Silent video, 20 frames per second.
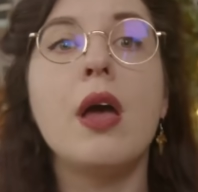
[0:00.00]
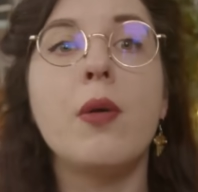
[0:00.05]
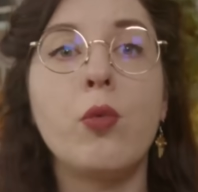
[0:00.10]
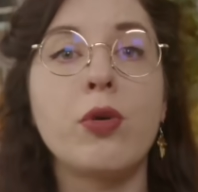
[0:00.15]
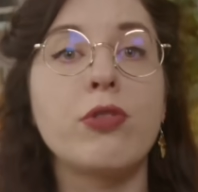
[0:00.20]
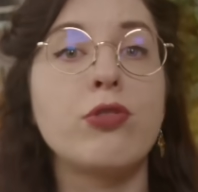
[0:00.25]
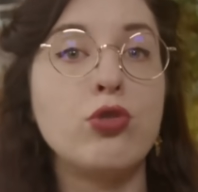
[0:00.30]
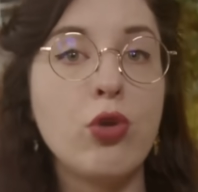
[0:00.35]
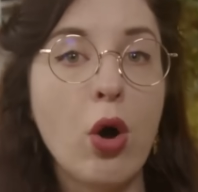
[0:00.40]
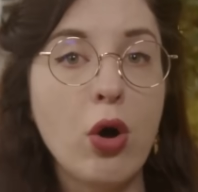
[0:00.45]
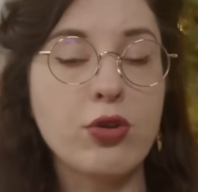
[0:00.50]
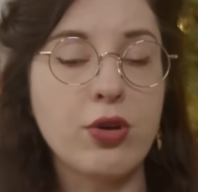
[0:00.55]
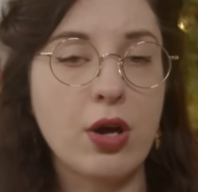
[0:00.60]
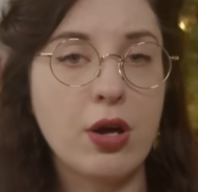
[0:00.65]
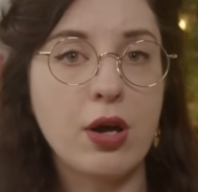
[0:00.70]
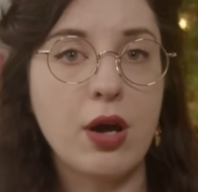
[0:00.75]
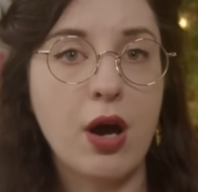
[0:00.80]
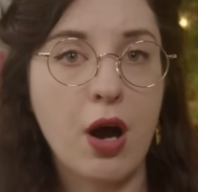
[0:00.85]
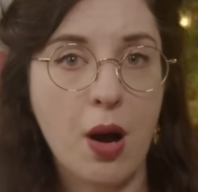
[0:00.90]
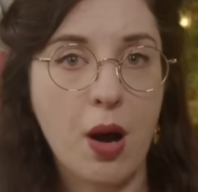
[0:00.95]
was not
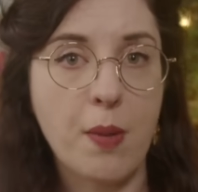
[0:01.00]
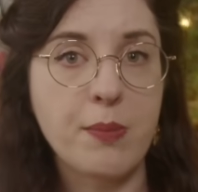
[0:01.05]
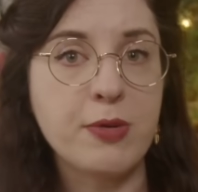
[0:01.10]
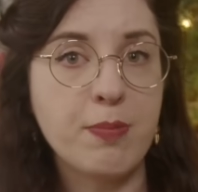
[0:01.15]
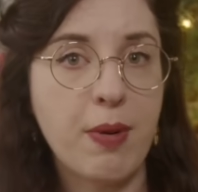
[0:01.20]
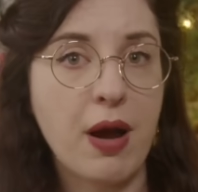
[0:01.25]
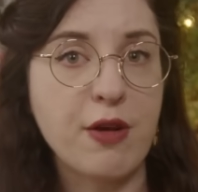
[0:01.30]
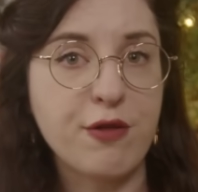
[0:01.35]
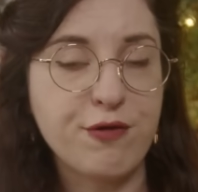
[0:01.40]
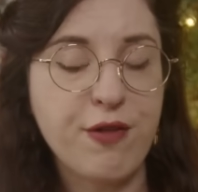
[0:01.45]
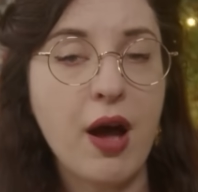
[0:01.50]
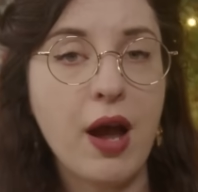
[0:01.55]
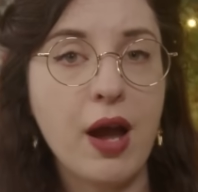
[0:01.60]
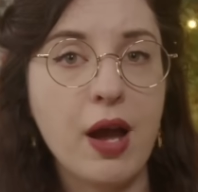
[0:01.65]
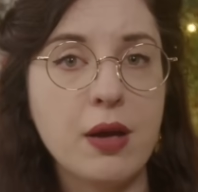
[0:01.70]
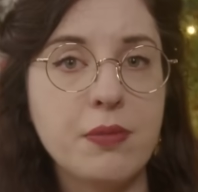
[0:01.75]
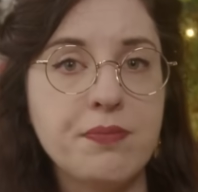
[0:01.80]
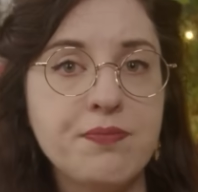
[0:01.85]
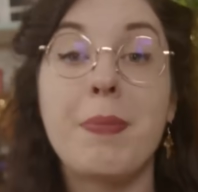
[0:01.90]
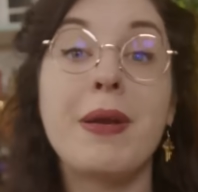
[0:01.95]
harmed by
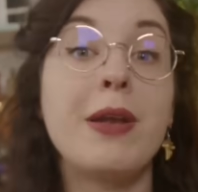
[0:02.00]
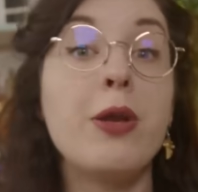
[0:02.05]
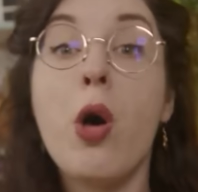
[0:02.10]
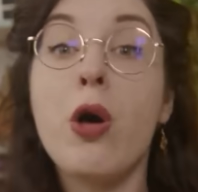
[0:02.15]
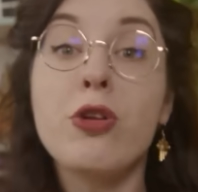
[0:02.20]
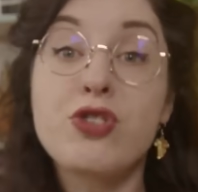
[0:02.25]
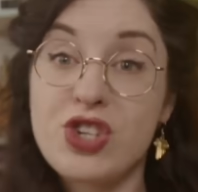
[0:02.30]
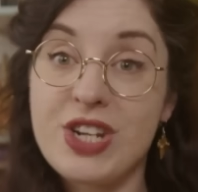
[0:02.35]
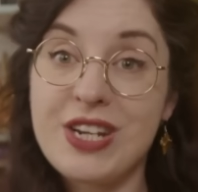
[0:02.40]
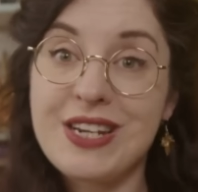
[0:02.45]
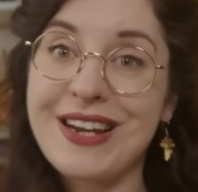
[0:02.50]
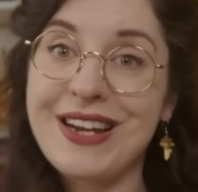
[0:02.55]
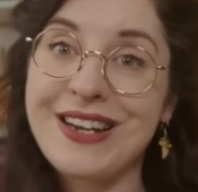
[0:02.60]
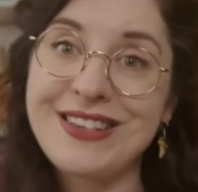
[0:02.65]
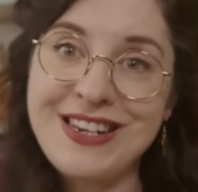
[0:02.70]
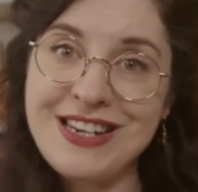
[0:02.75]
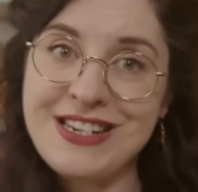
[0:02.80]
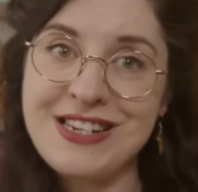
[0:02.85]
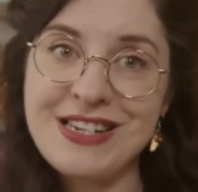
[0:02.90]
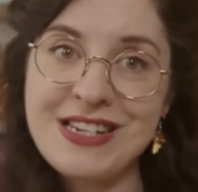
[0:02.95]
fire. The logic
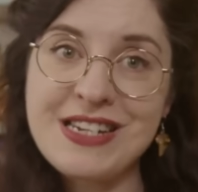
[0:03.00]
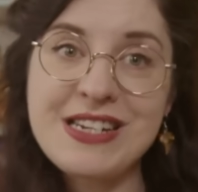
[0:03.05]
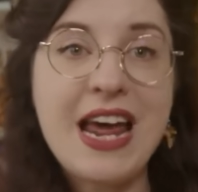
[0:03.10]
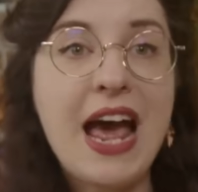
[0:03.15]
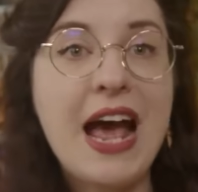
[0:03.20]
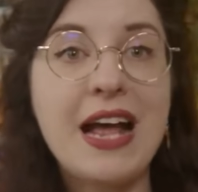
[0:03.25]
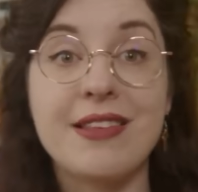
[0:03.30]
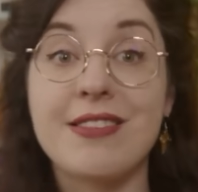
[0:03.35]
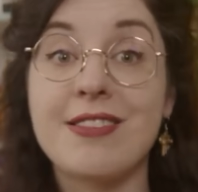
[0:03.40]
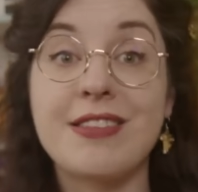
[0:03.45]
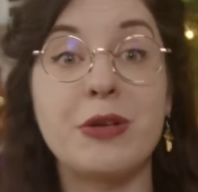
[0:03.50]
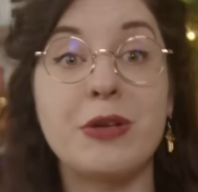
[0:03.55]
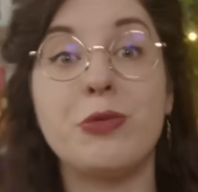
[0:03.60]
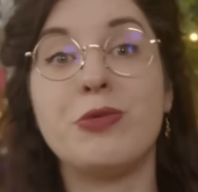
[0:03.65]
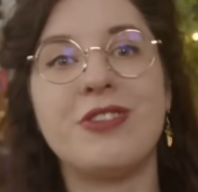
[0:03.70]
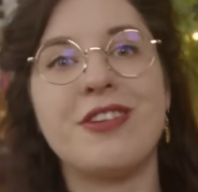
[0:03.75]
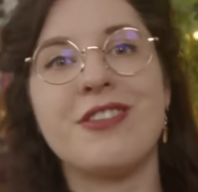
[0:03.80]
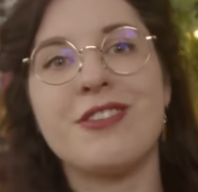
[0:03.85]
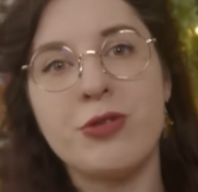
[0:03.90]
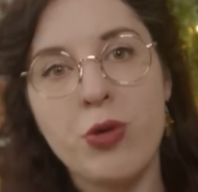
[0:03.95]
didn't and still
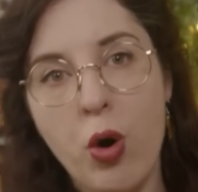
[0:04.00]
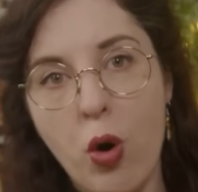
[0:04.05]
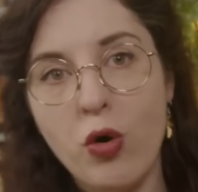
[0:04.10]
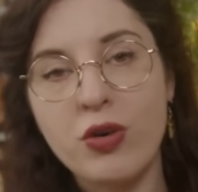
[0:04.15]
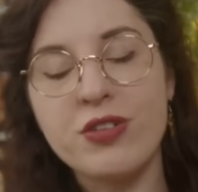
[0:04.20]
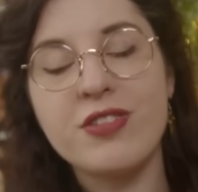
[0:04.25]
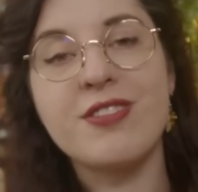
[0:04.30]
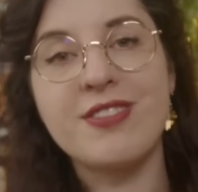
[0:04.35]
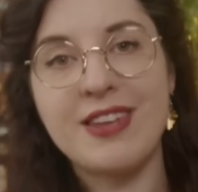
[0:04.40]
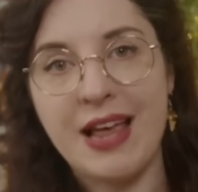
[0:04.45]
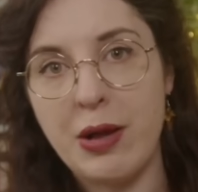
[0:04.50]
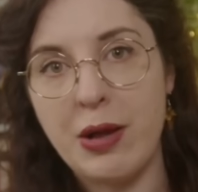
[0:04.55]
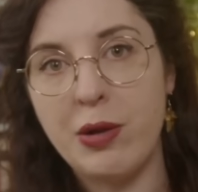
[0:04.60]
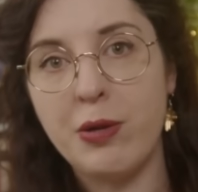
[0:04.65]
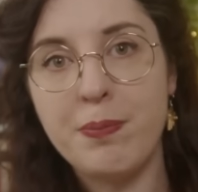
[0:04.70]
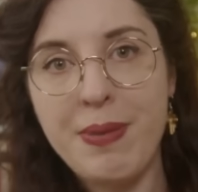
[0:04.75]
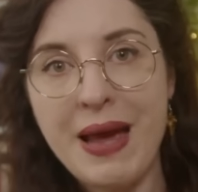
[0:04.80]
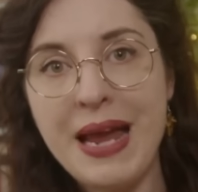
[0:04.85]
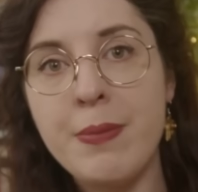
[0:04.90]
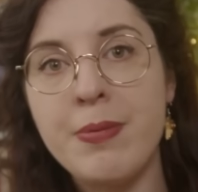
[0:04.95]
does not sell
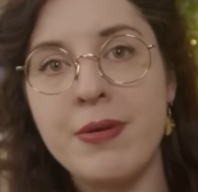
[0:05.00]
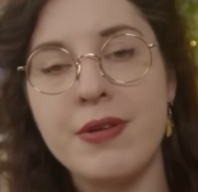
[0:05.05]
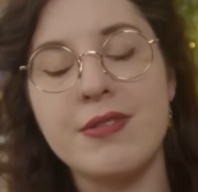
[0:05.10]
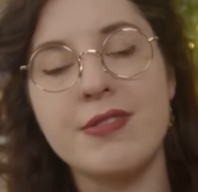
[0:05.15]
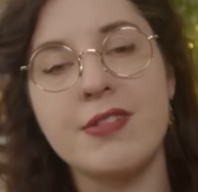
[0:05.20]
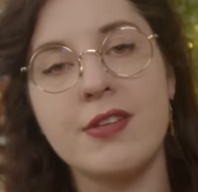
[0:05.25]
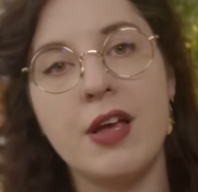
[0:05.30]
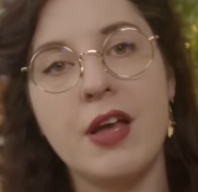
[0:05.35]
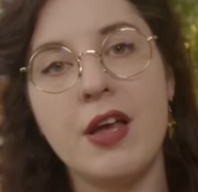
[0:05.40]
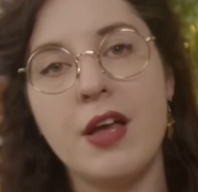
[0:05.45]
papers.